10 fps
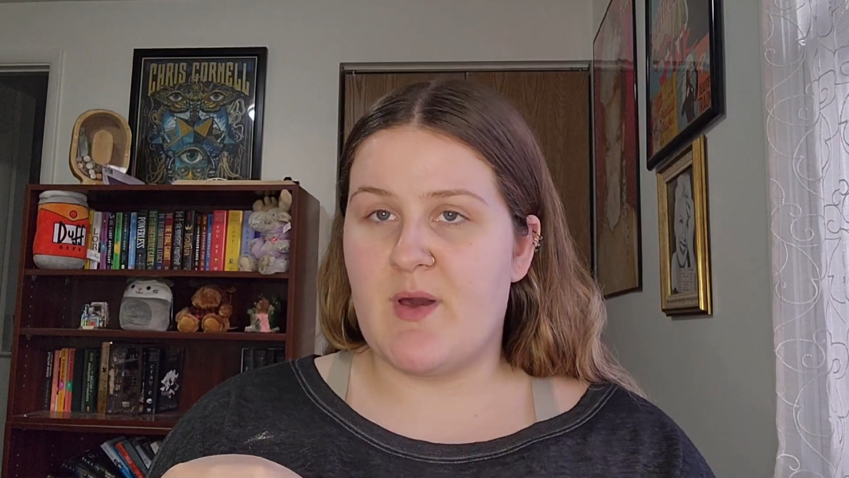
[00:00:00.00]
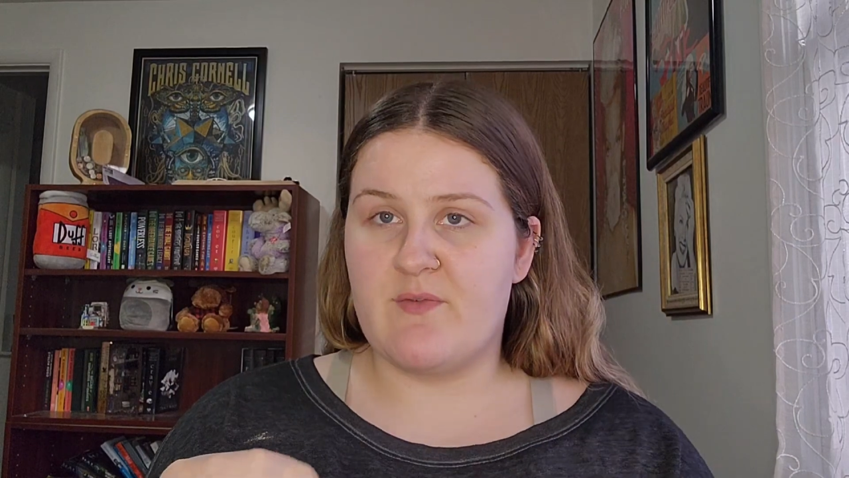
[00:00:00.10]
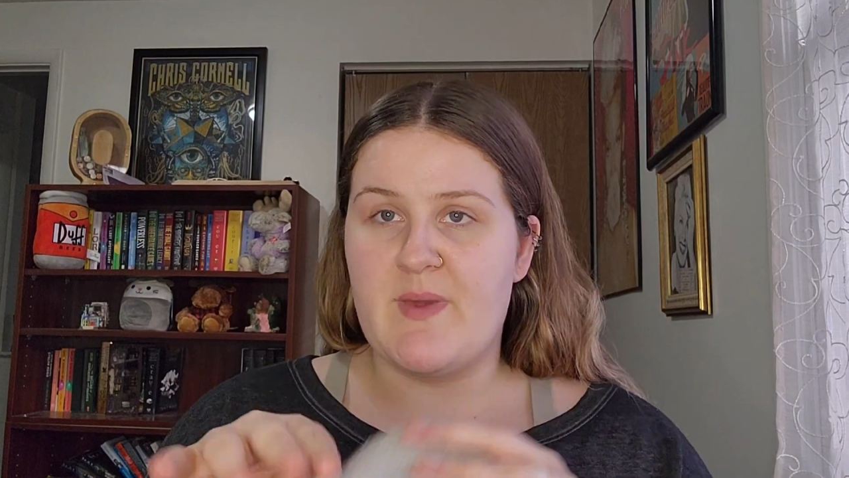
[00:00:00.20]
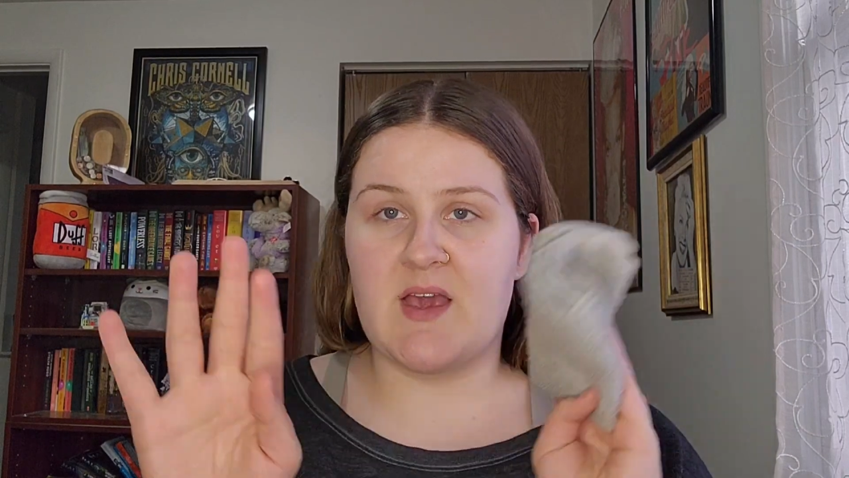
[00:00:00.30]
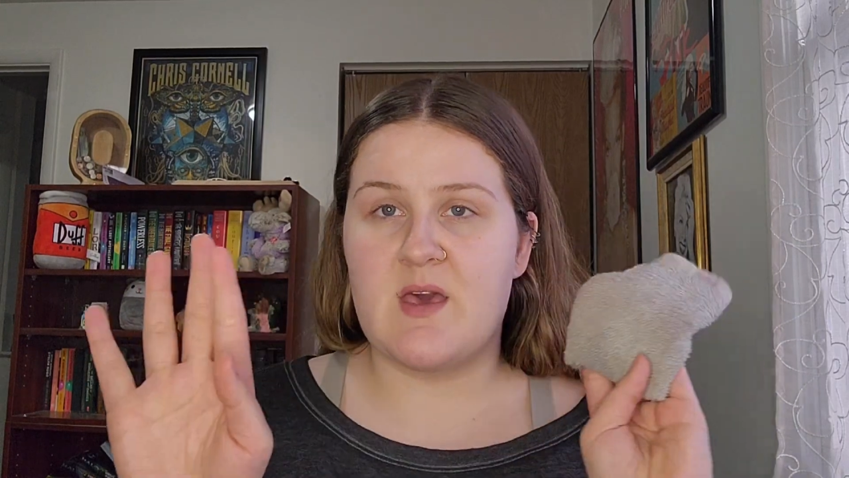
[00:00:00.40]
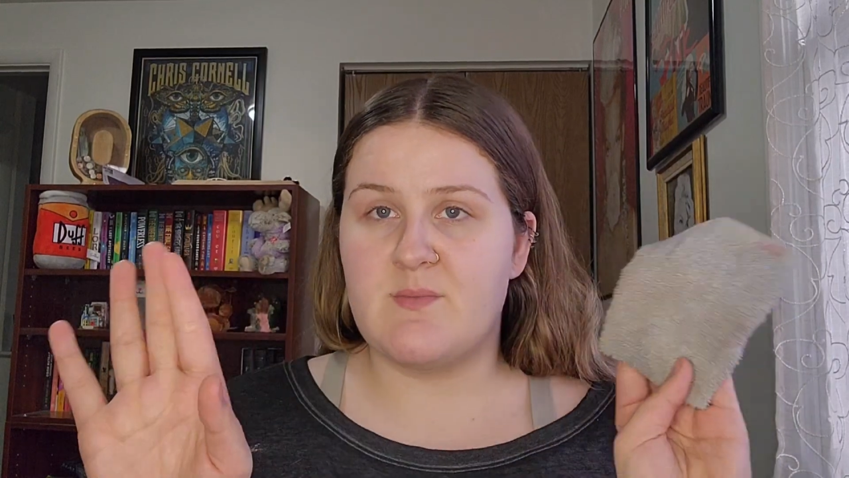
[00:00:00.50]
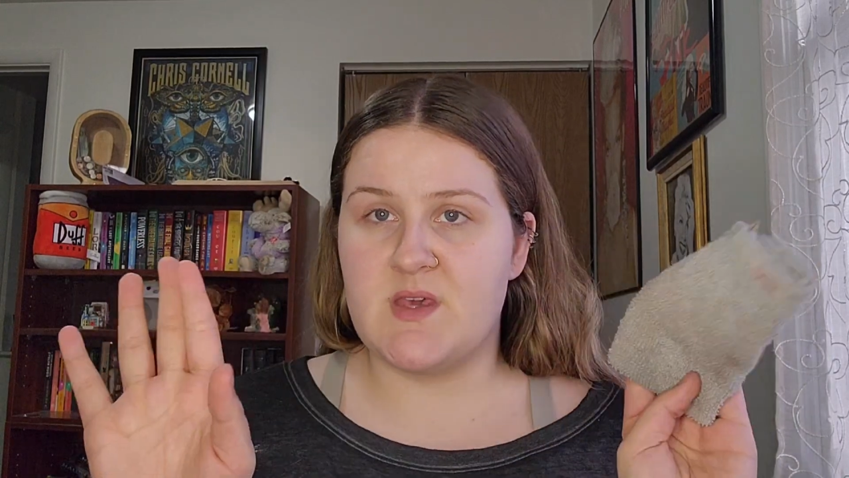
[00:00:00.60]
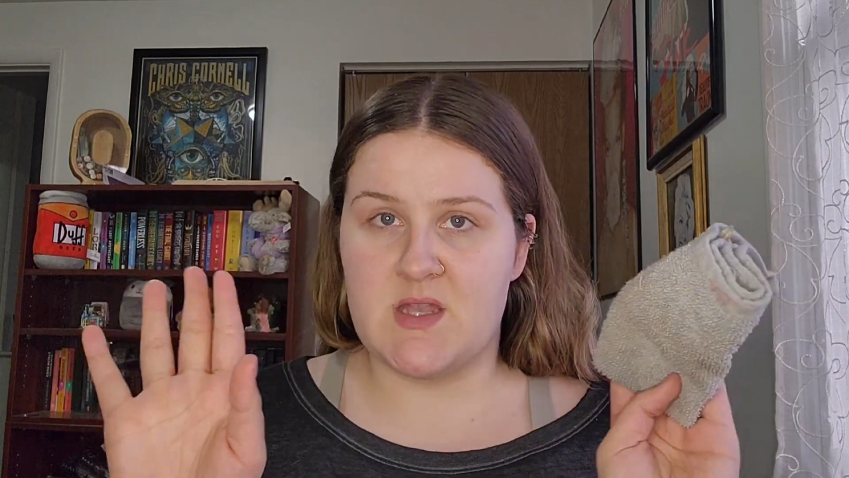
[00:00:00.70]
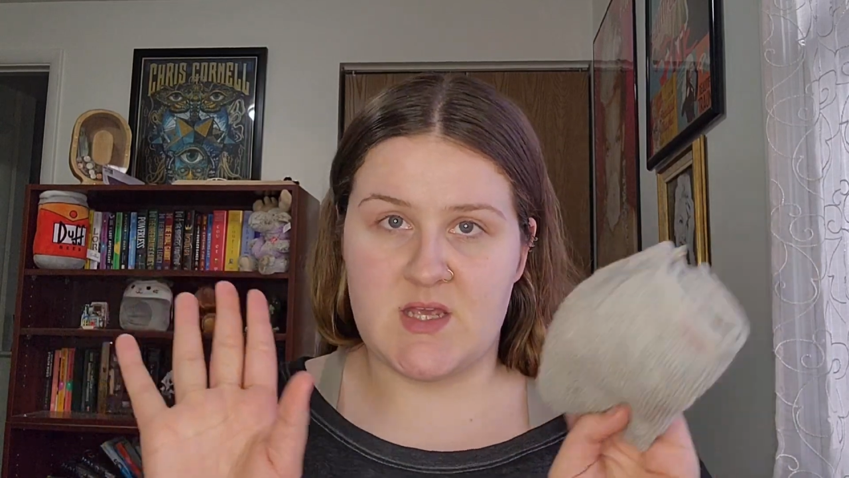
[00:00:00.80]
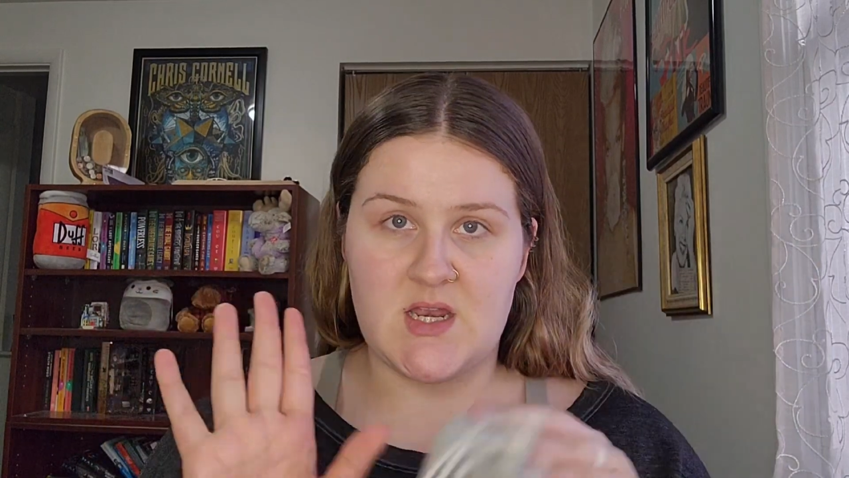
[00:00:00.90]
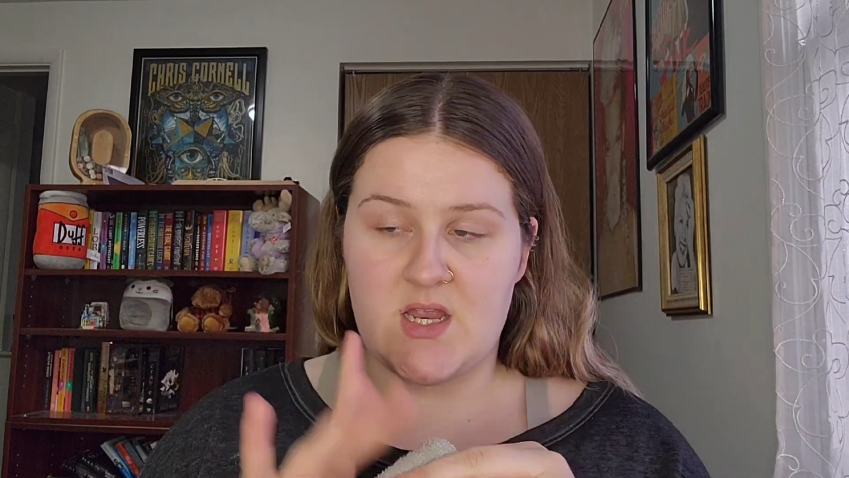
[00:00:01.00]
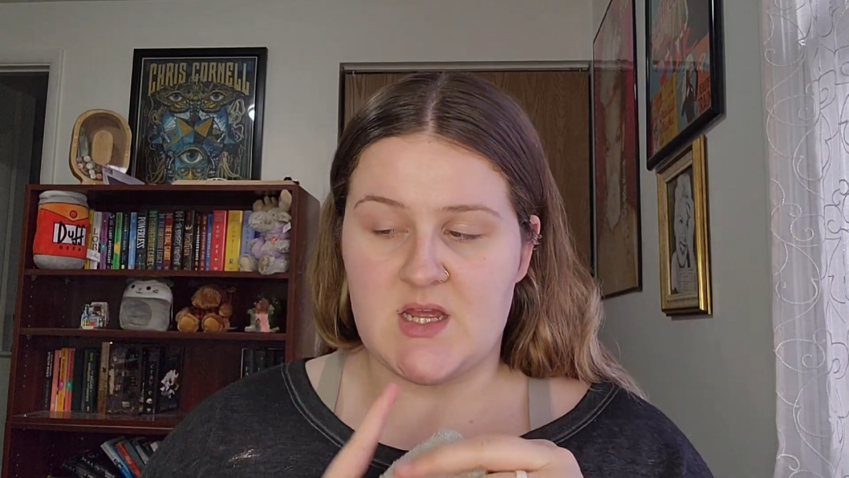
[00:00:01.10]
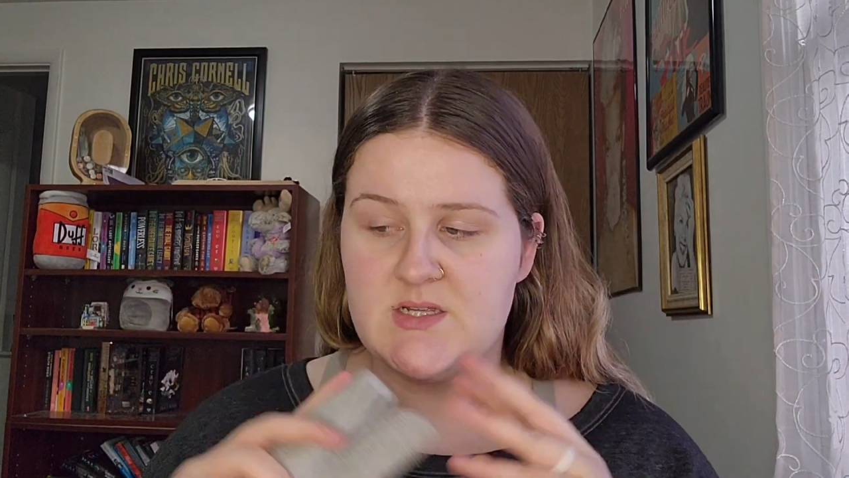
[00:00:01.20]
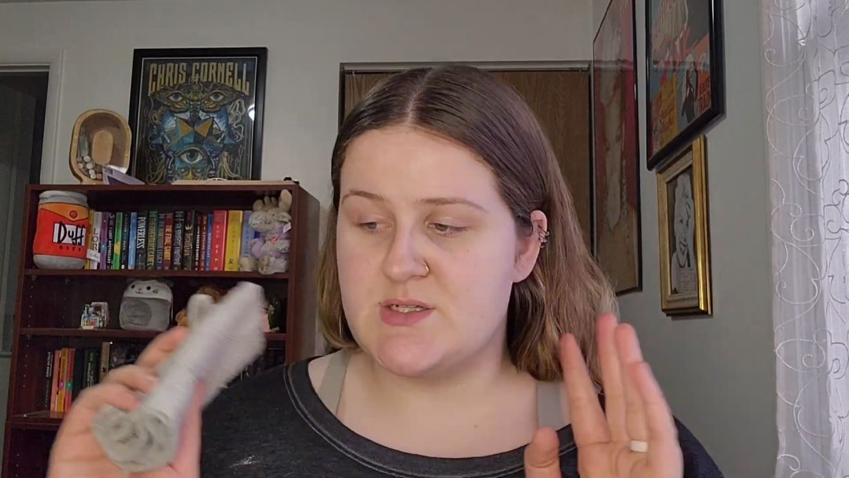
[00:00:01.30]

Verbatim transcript: off makeup, yada yada yada.